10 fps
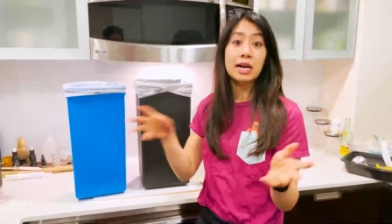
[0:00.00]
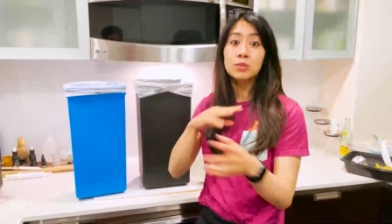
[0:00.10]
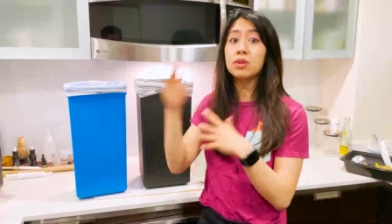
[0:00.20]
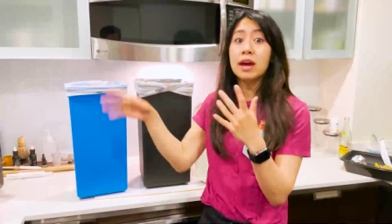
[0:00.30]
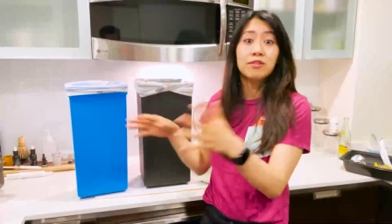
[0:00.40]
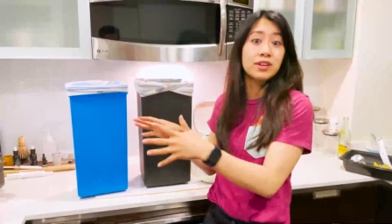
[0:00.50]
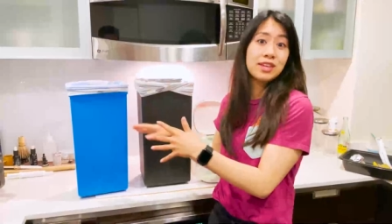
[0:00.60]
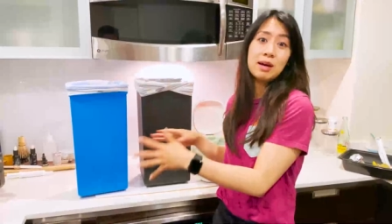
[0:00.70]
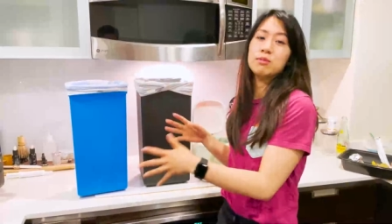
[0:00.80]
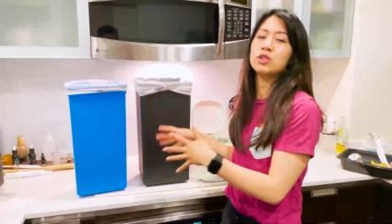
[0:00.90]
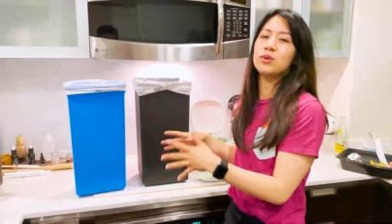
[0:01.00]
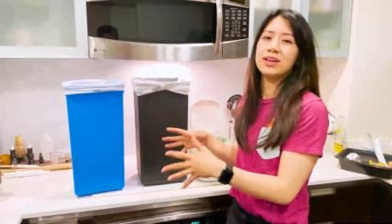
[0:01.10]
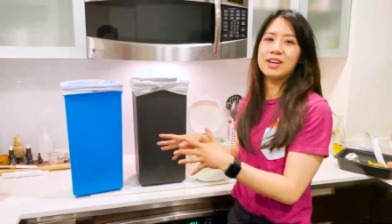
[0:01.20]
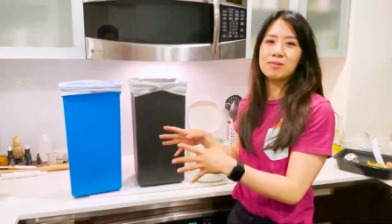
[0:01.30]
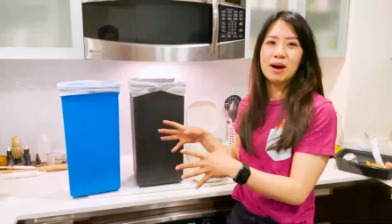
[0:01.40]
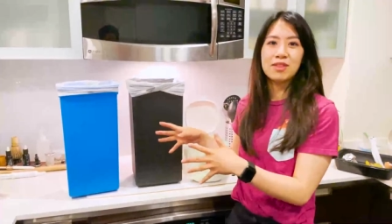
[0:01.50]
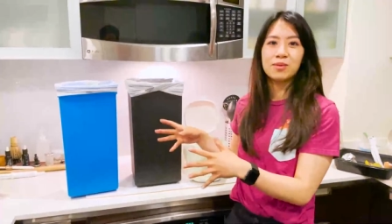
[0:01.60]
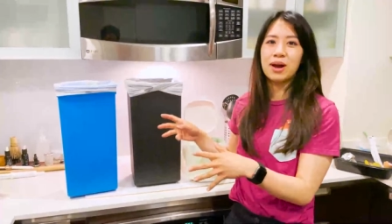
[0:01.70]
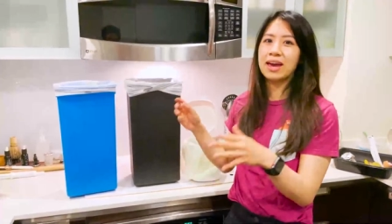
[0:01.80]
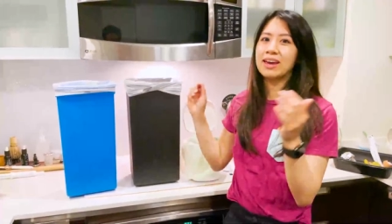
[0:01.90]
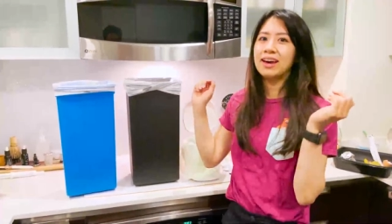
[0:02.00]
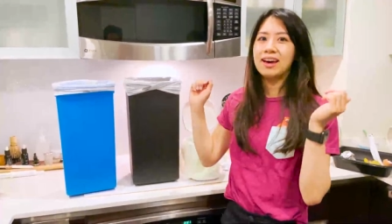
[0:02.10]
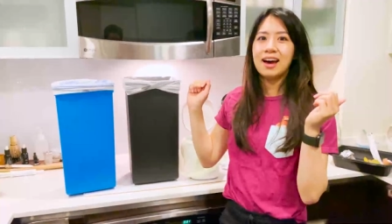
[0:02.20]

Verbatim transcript: As with everything I'm doing here, by the way,